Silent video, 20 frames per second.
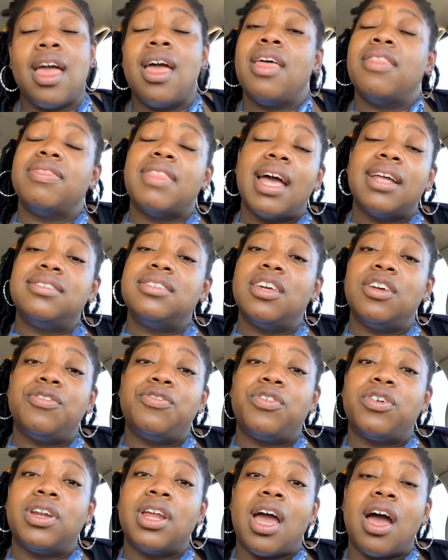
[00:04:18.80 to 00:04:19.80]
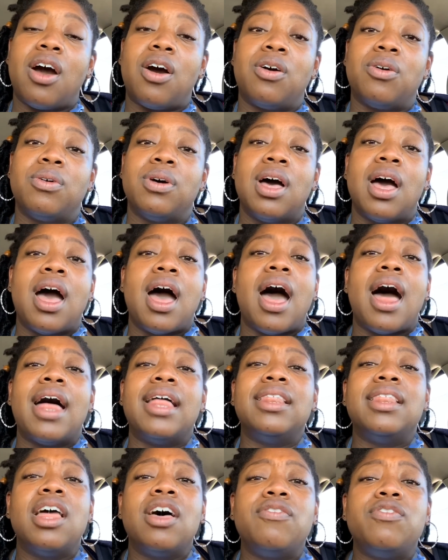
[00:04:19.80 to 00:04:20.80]
That's it for now. I
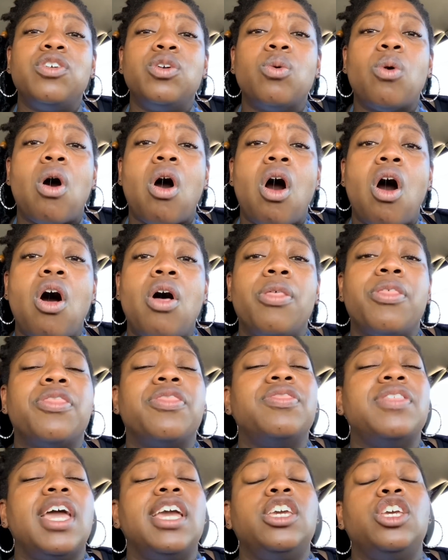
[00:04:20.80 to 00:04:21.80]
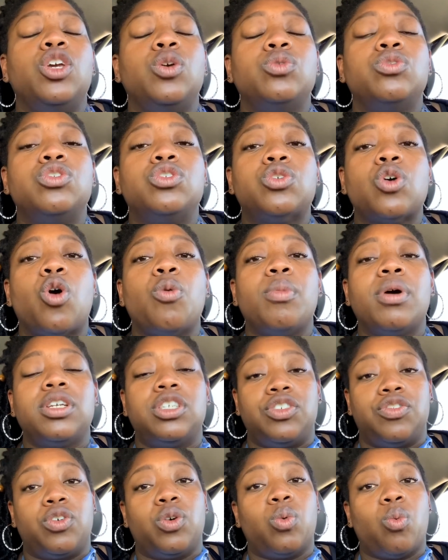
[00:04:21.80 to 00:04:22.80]
love you all. Thank you so much
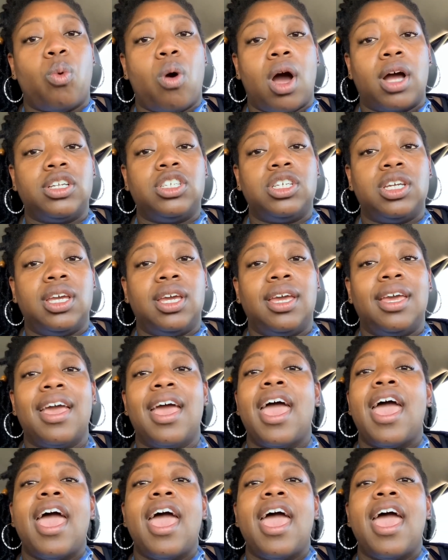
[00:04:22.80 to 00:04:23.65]
for watching.